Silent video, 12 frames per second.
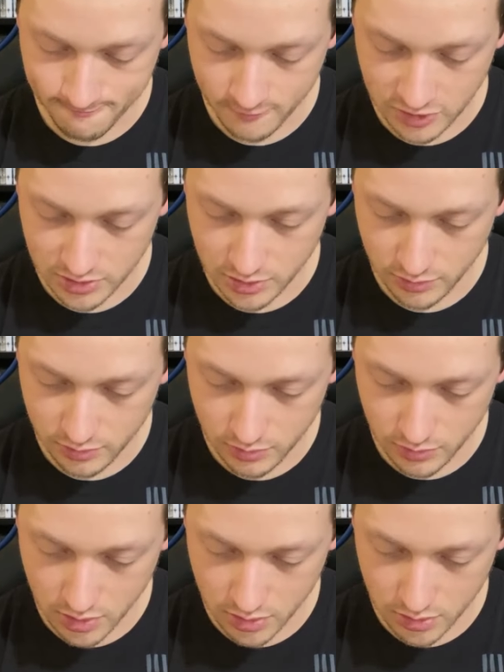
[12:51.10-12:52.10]

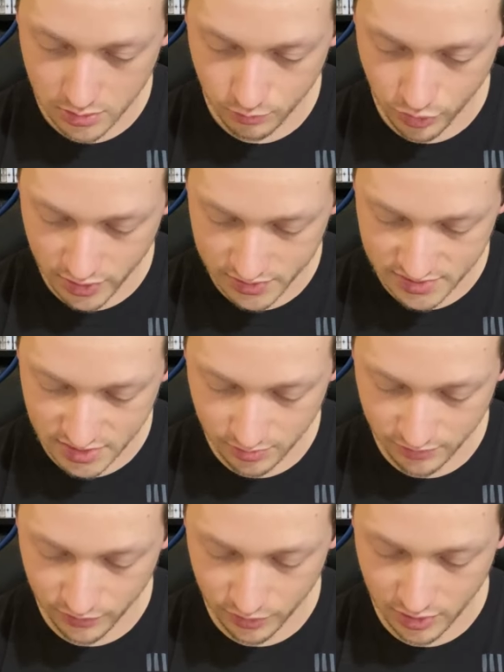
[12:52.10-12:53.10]
Another Brian
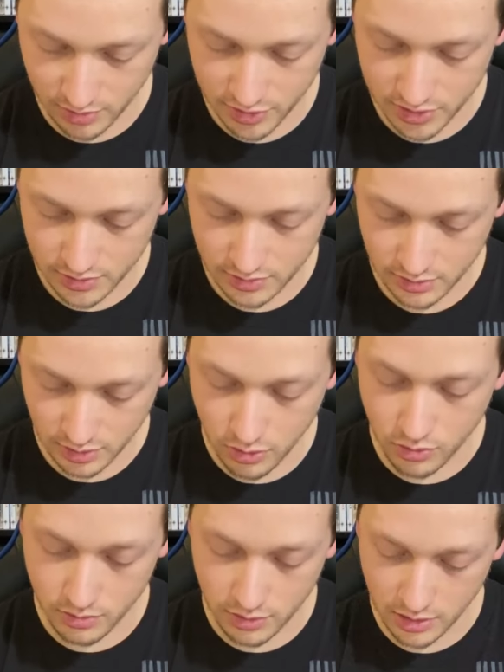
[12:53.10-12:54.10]
Stableford. I might... Oh,
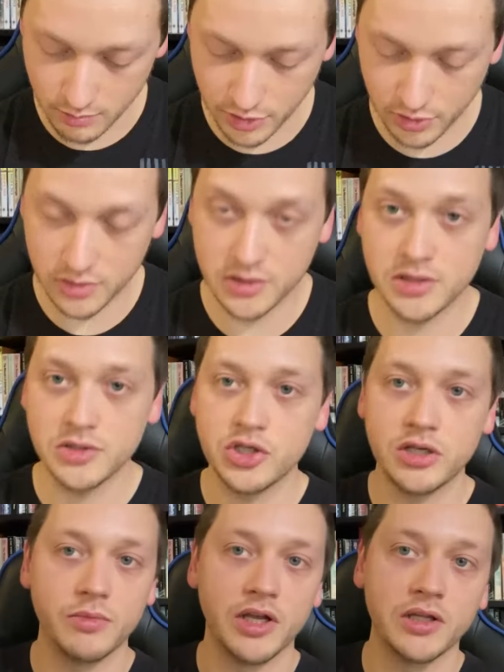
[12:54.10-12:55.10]
and Barrington J.
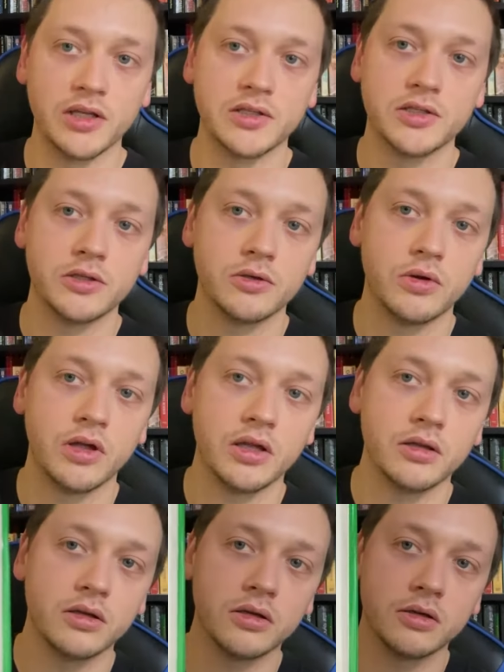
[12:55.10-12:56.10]
Bailey, too.
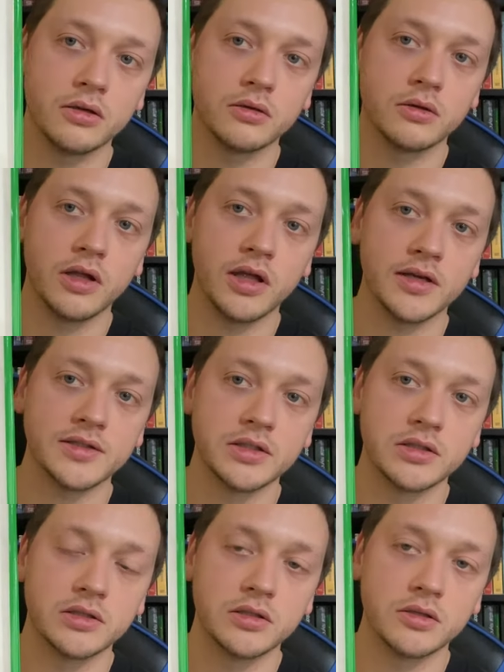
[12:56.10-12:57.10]
Excellent.